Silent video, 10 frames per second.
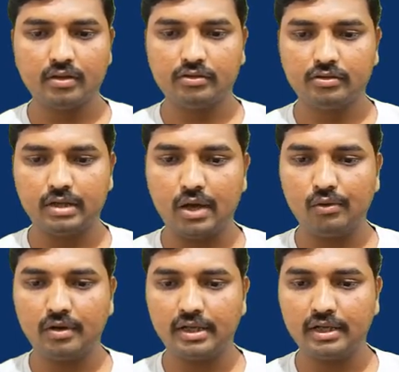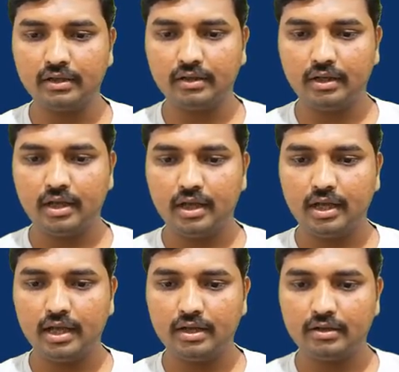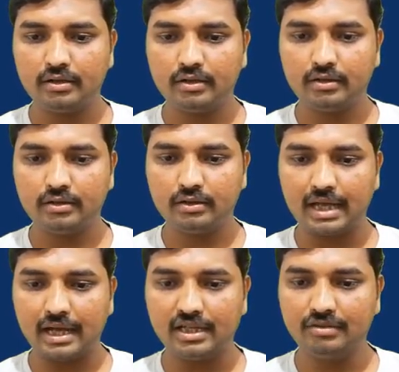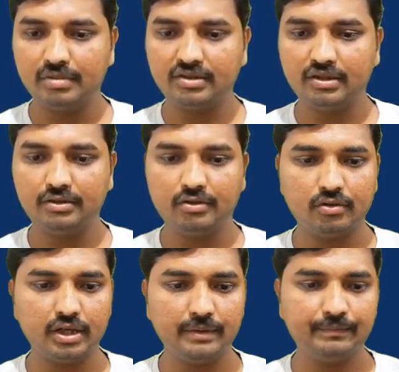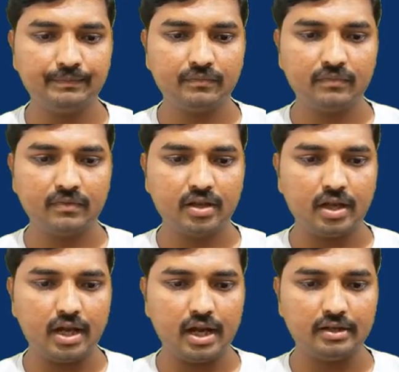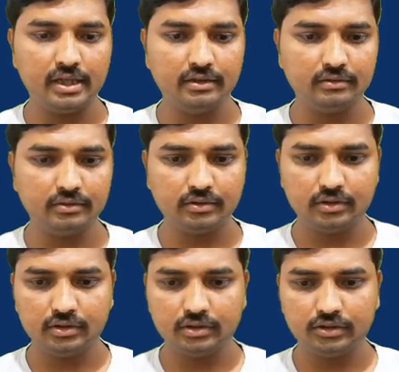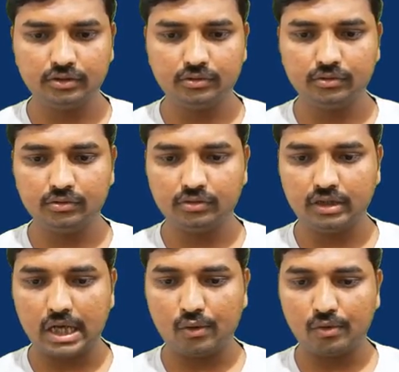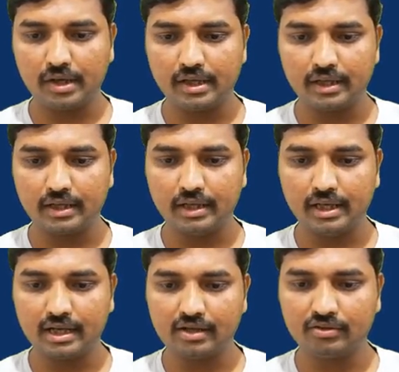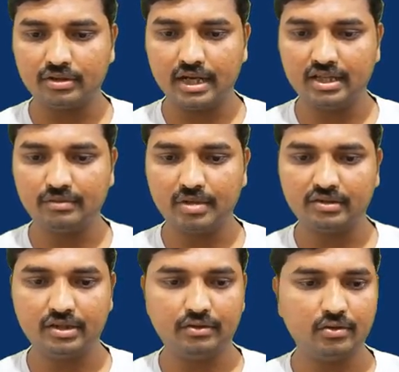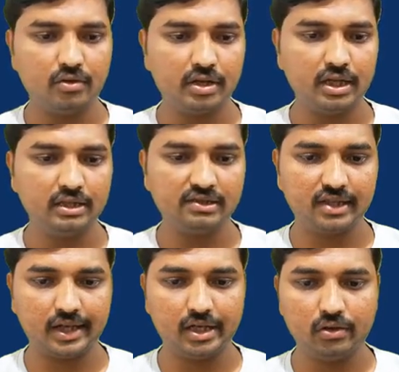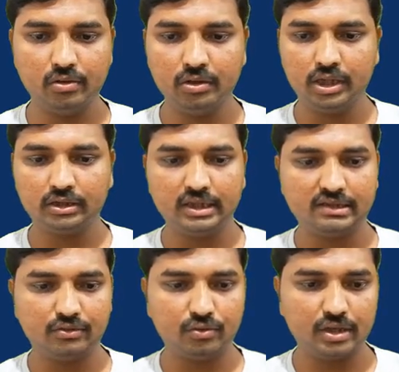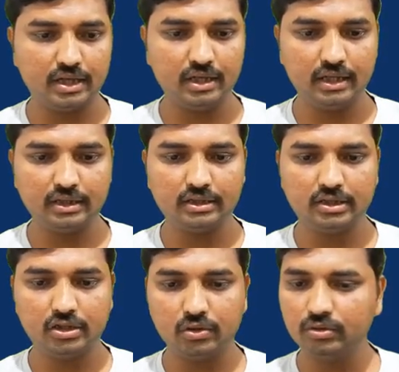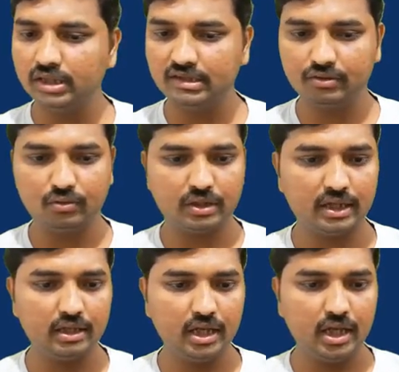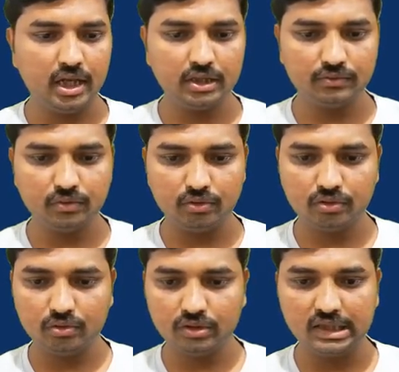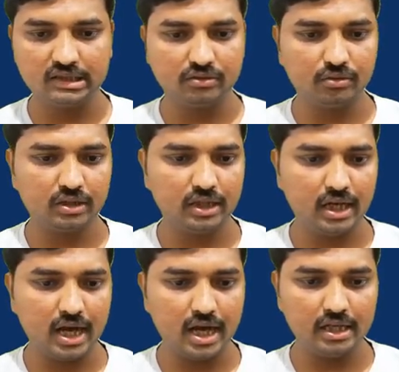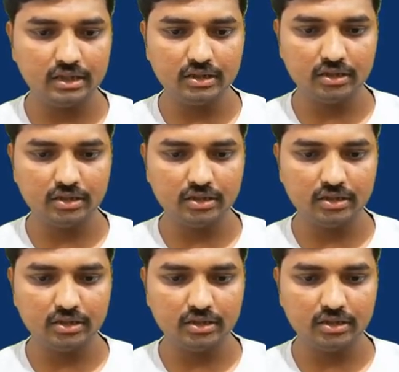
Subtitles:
so now look at here, here 10 is present. Okay, and then so now look at here, here also 10 is present. Okay, in the second row there is no 10, in the third row there is no 10, in the fourth row there is no 10, and in the